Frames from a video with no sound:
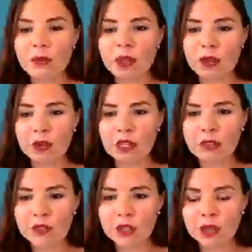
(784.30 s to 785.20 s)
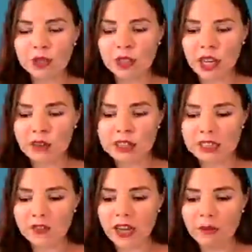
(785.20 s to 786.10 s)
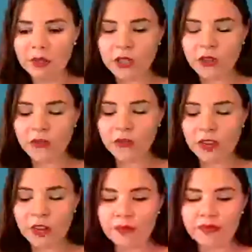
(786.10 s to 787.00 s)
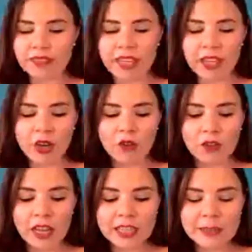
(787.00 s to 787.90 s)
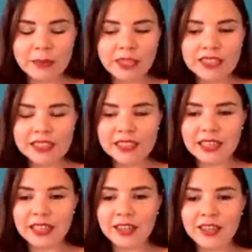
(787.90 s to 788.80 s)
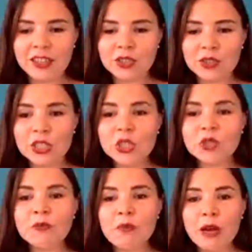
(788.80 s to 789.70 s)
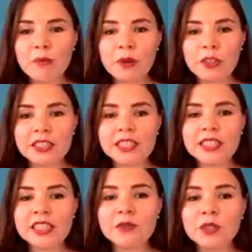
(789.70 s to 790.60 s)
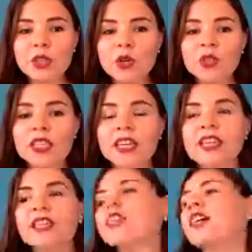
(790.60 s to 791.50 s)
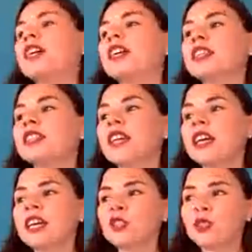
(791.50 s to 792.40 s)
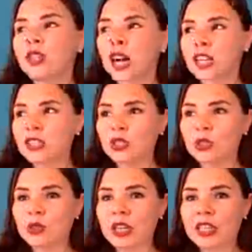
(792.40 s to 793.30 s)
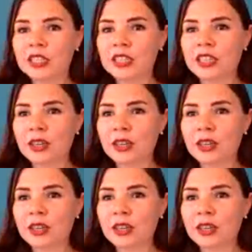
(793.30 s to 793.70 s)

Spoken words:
though, even though you have this family of light beings, you need to remember that even though they're here to guide you and